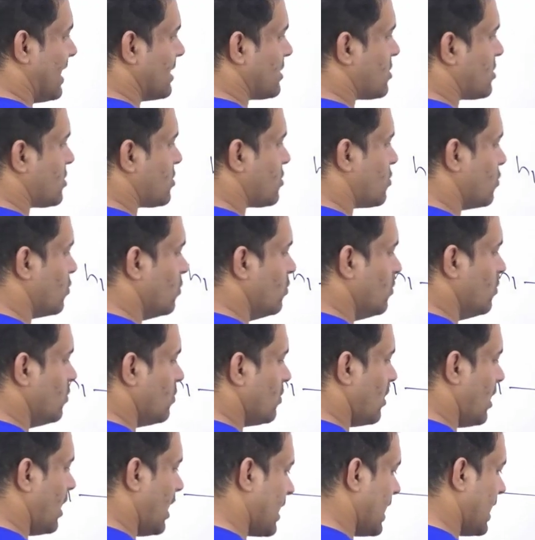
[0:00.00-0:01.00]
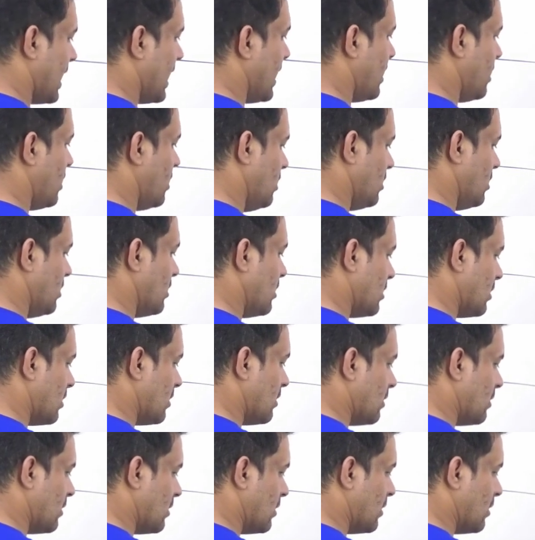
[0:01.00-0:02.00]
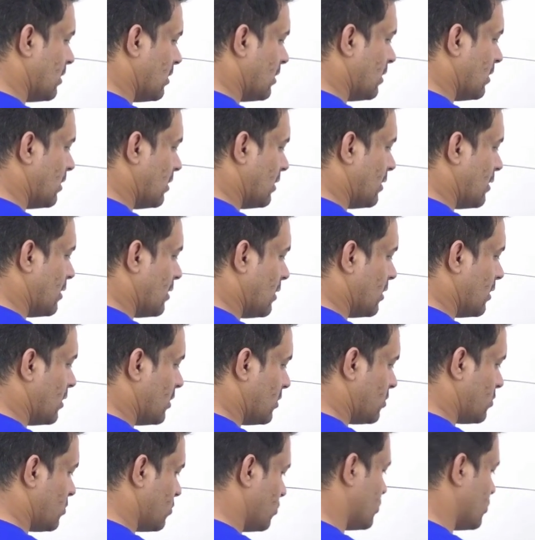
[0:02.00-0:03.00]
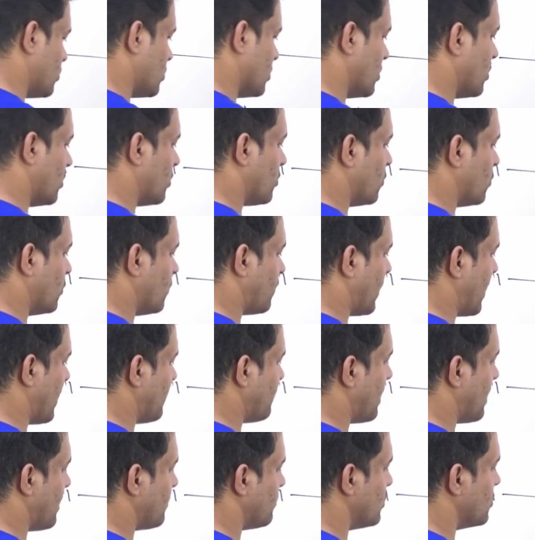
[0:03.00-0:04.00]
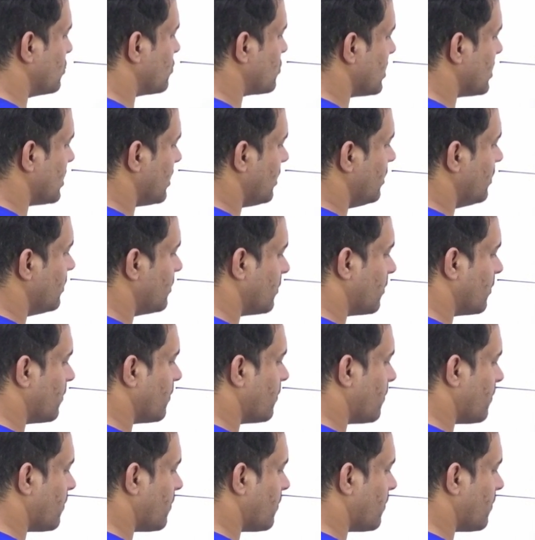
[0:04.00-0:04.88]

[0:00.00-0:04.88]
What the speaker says: h2 again 2025 I am using,